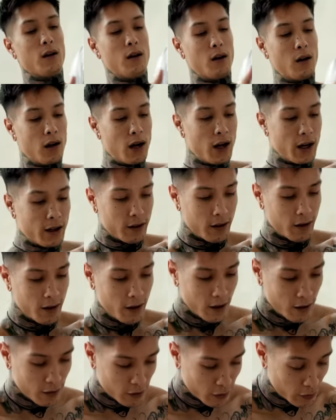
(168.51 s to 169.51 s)
All right.
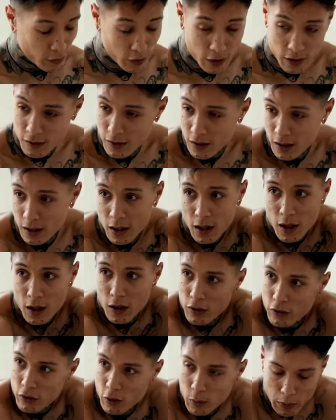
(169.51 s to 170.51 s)
So as you can see,
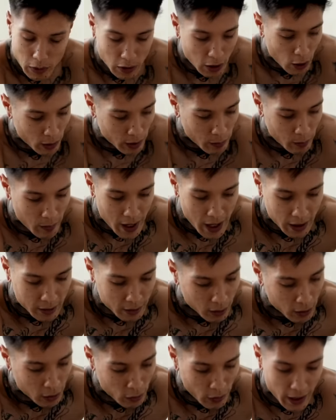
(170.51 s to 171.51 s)
super low
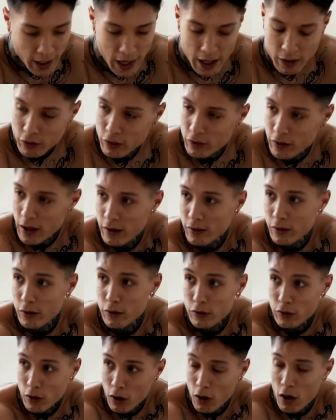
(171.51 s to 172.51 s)
impact, a great exercise to
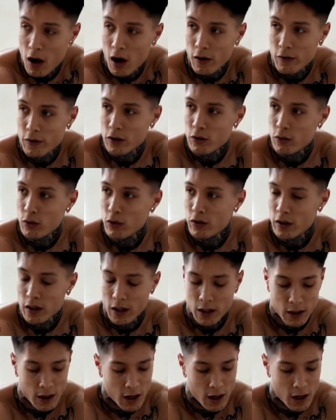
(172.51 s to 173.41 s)
start off this routine.